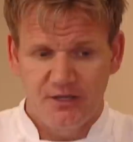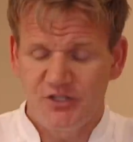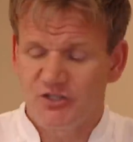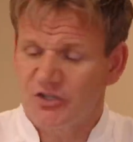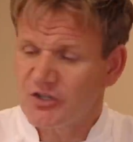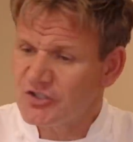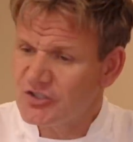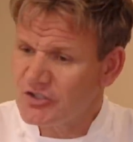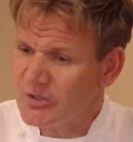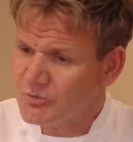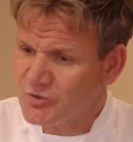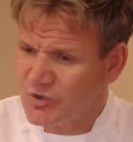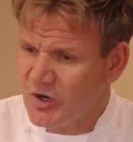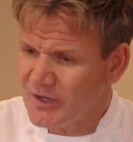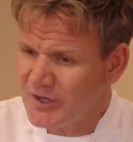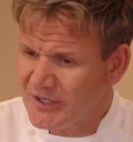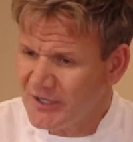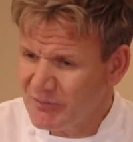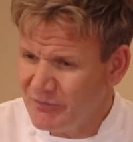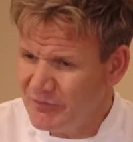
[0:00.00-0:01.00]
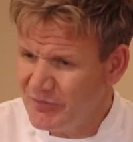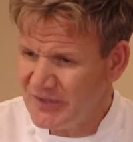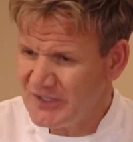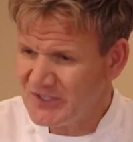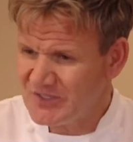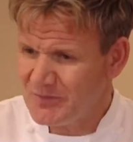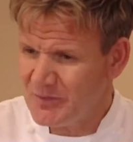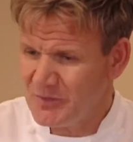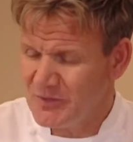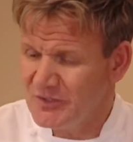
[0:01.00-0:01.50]
He's got to stop trying to
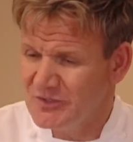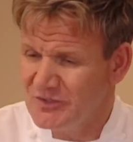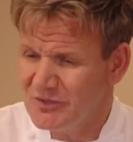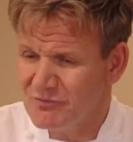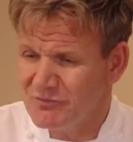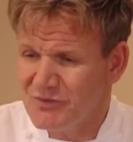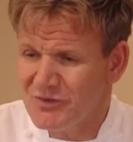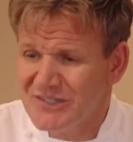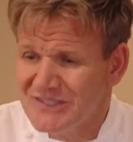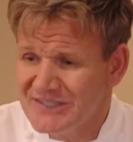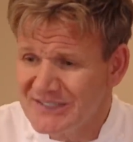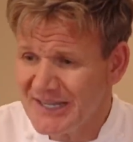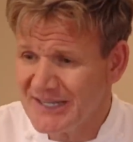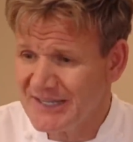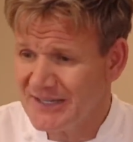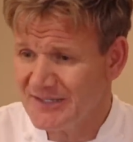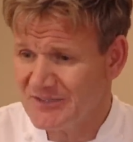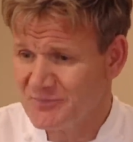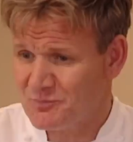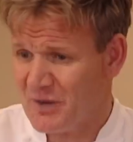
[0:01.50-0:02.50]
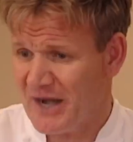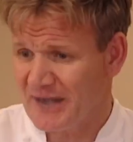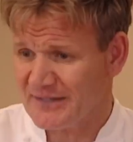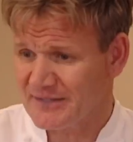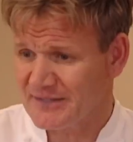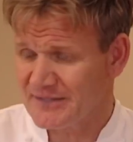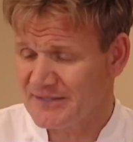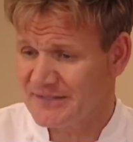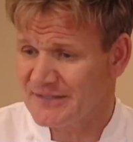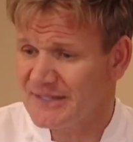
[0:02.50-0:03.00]
convince me of these ridiculous
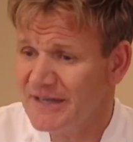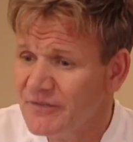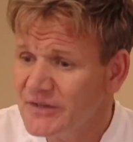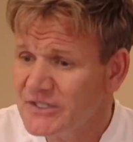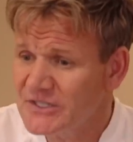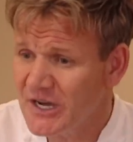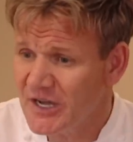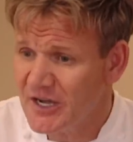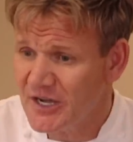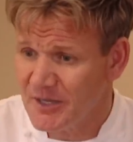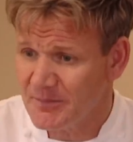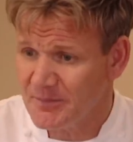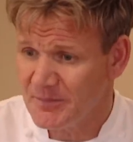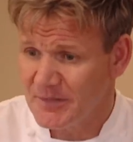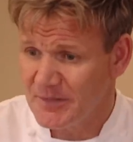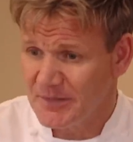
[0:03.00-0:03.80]
practices, and every time.